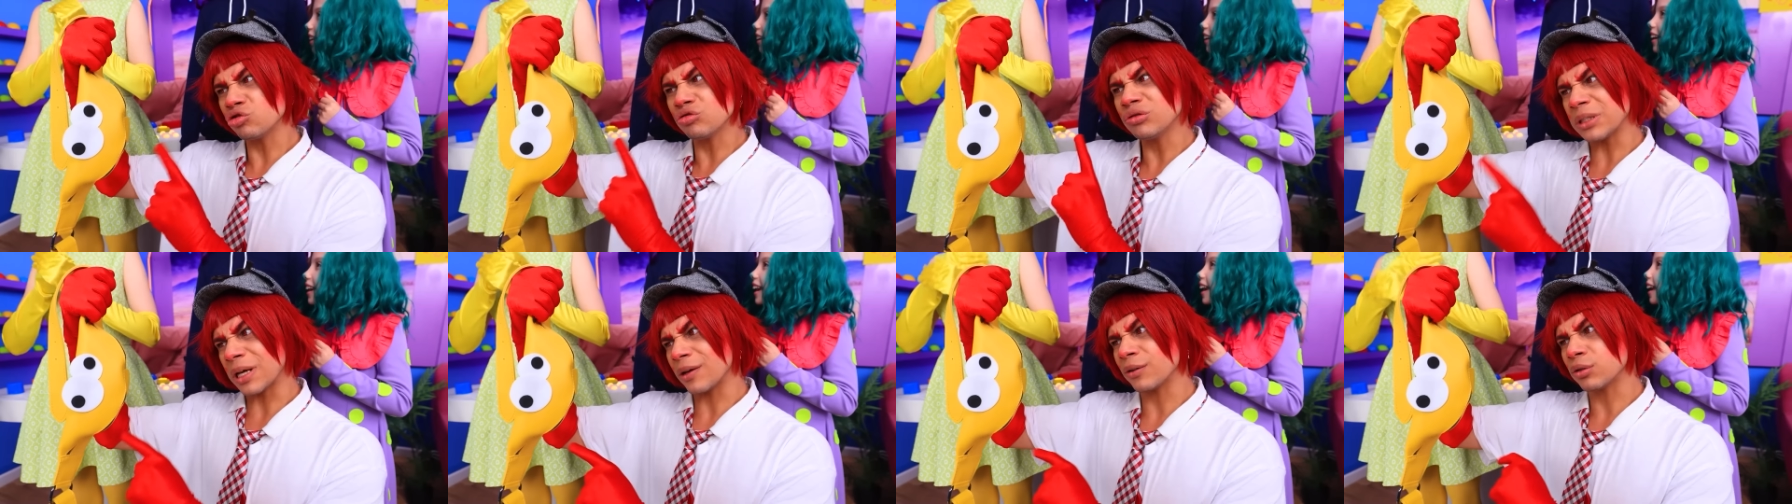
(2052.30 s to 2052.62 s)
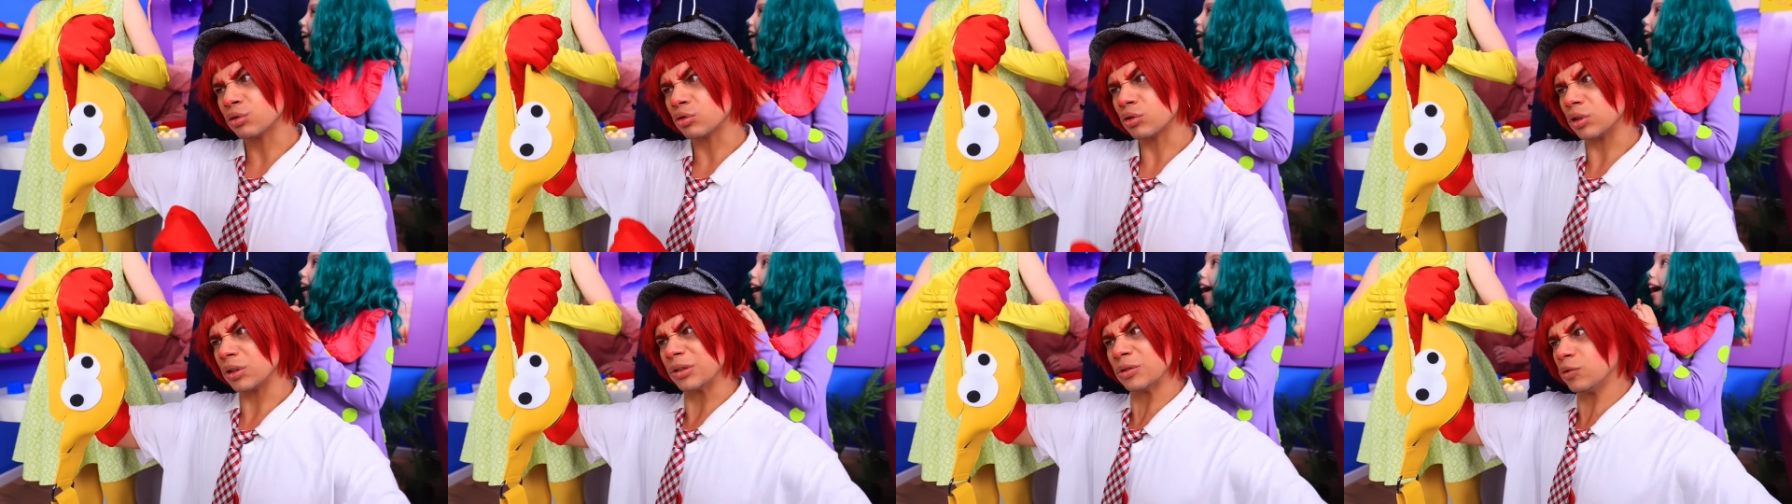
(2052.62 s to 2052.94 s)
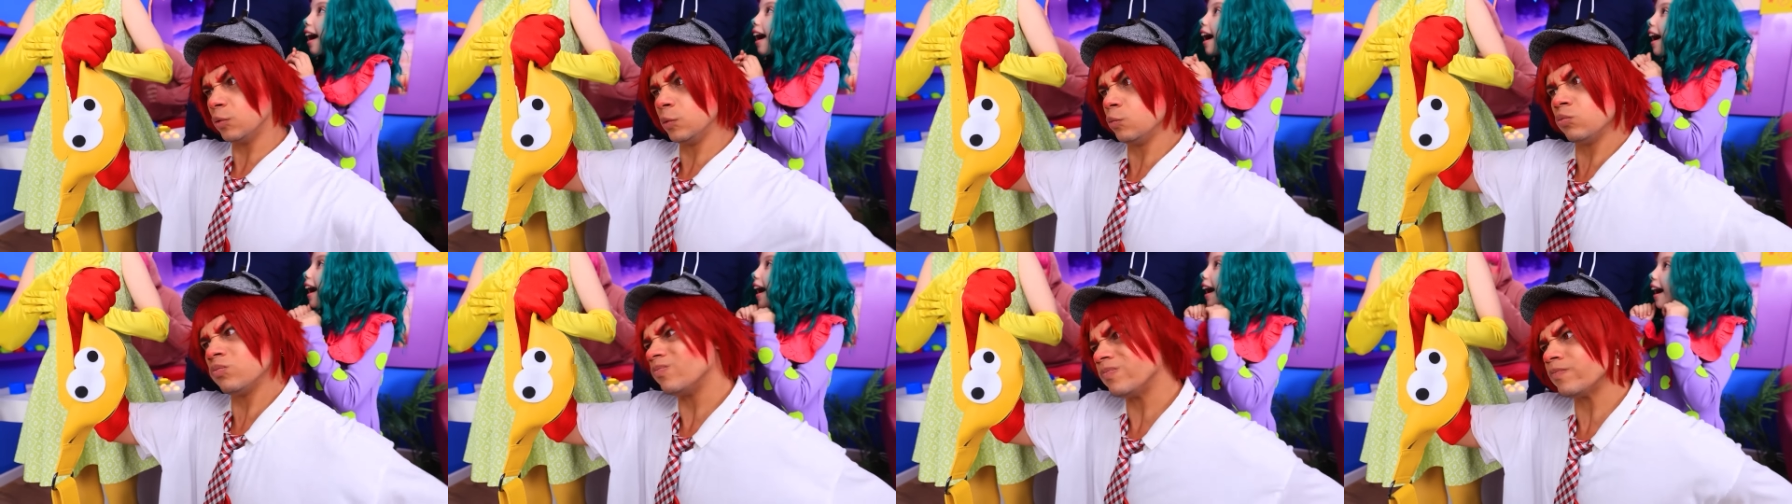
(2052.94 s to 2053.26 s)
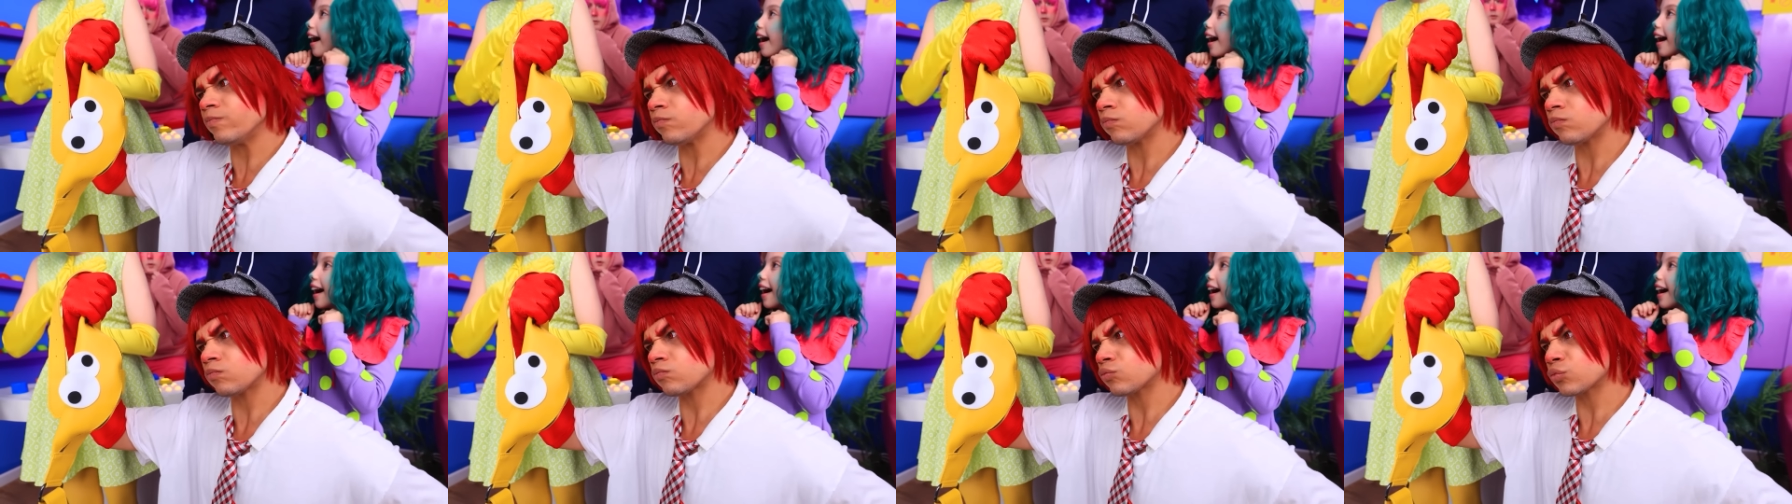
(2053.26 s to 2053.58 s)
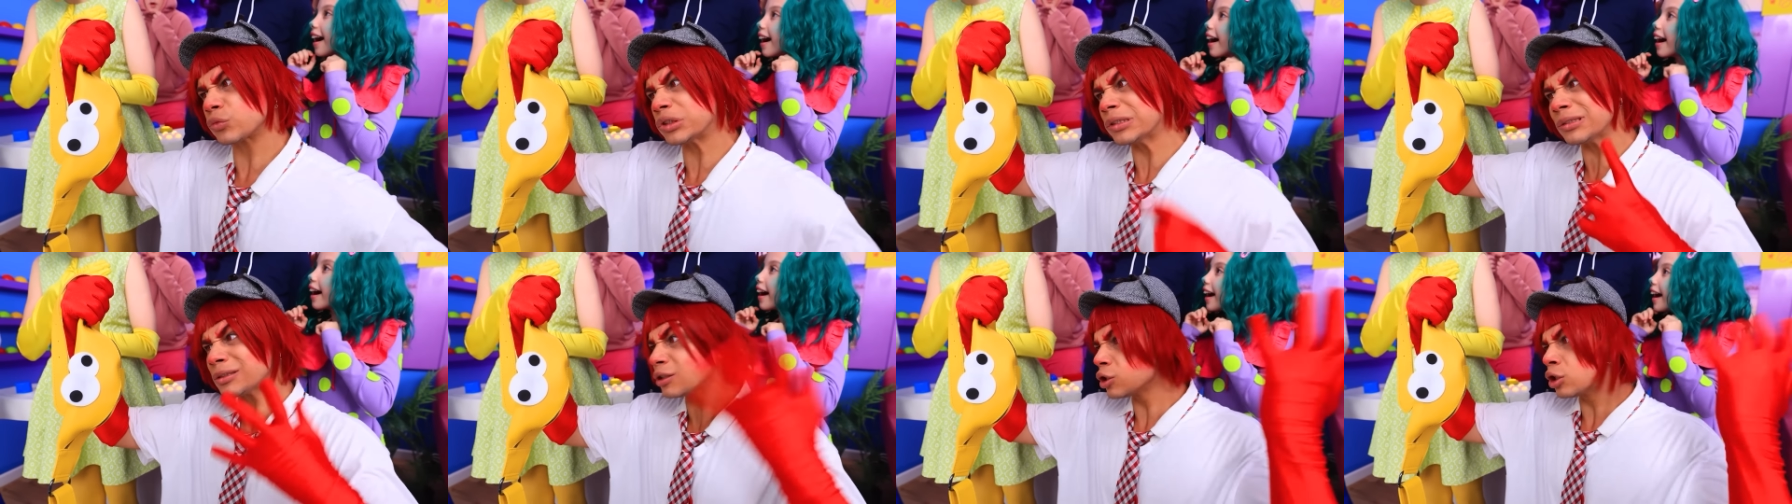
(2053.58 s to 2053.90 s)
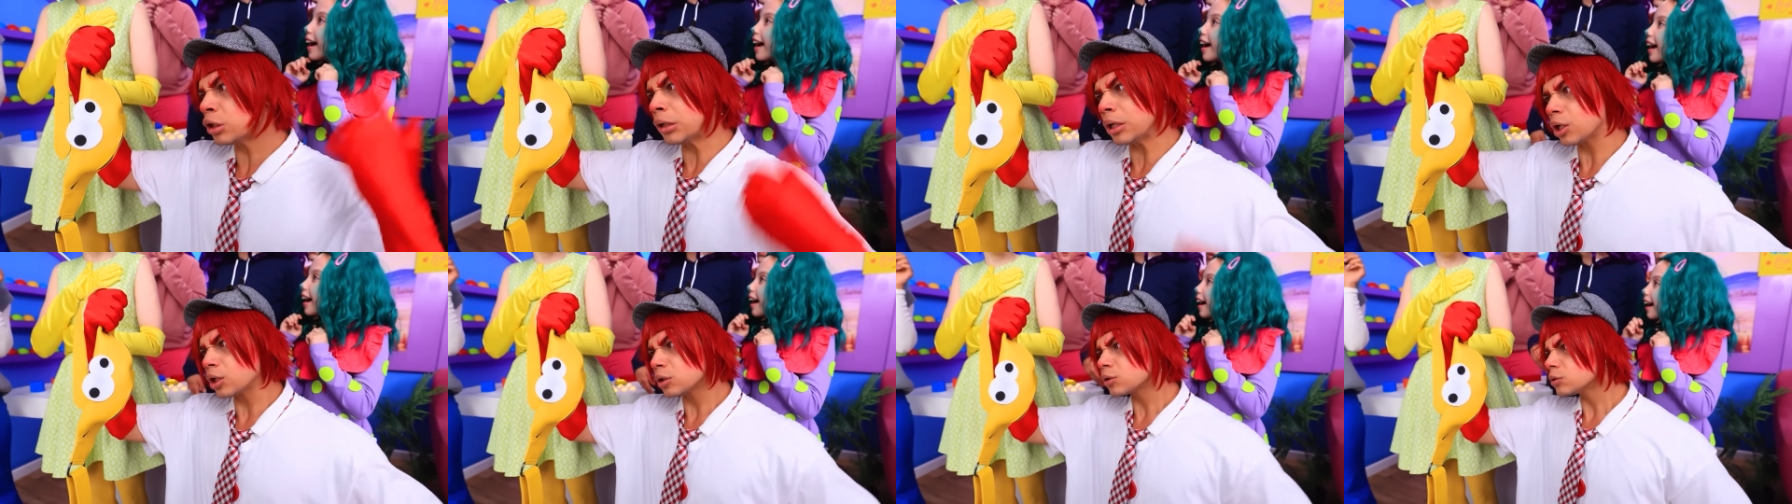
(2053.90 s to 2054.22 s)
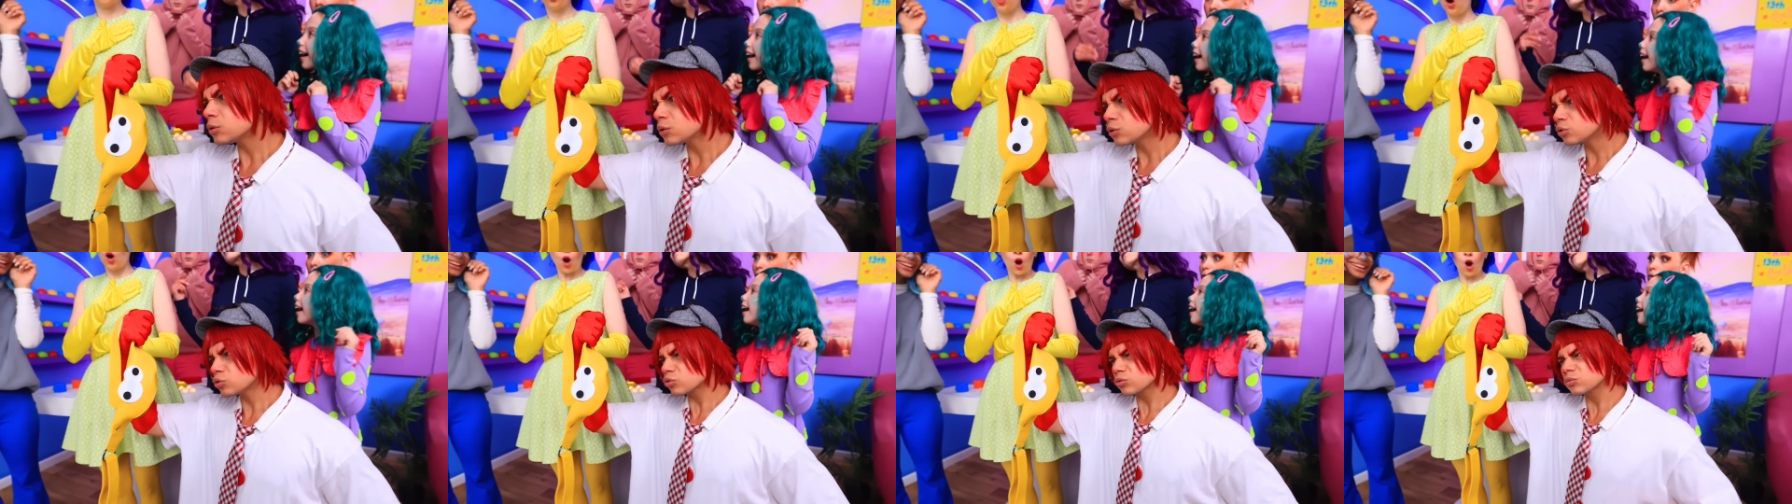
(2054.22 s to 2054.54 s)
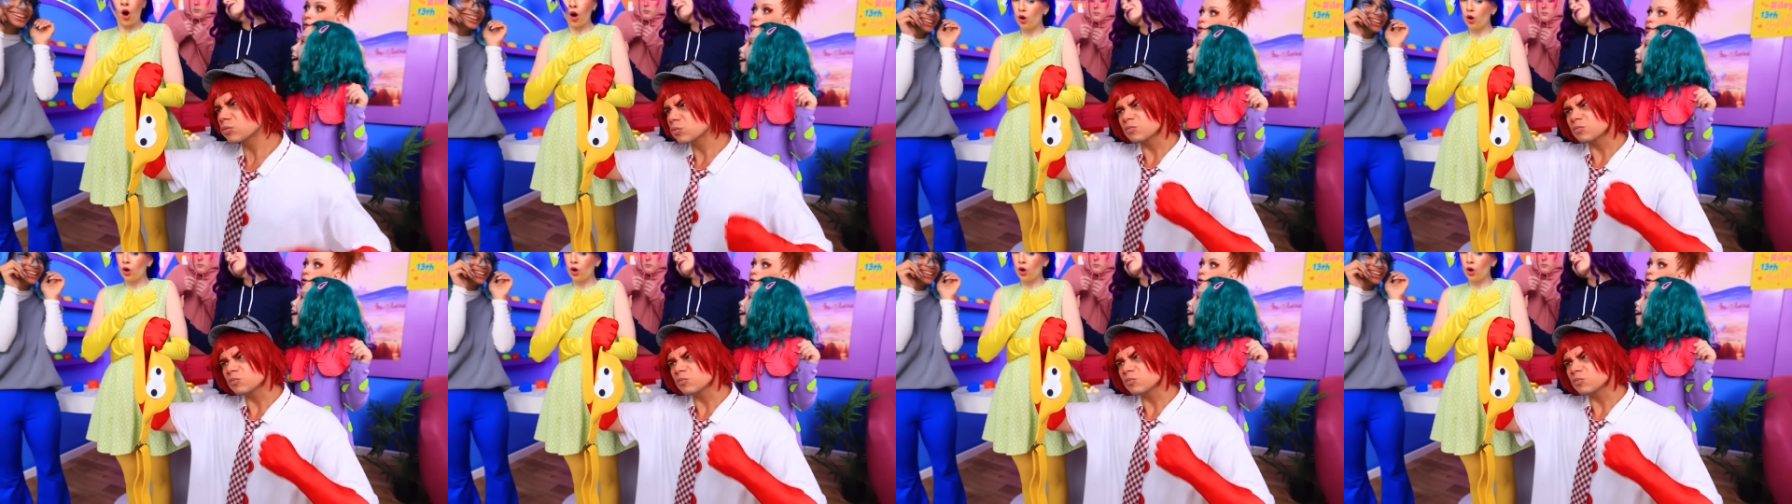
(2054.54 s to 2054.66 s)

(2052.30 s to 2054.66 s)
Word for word: She loved you so much! How